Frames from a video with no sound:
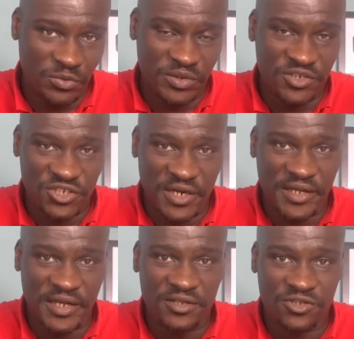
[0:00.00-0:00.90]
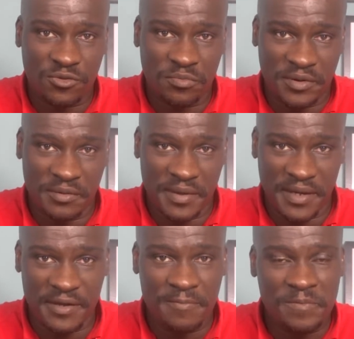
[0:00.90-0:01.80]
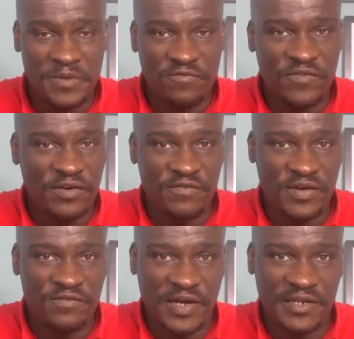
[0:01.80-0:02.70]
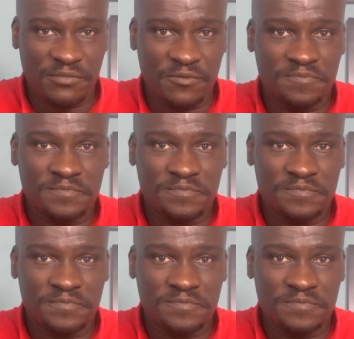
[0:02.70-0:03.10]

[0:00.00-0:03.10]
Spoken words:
We're designing it to be very, very valuable.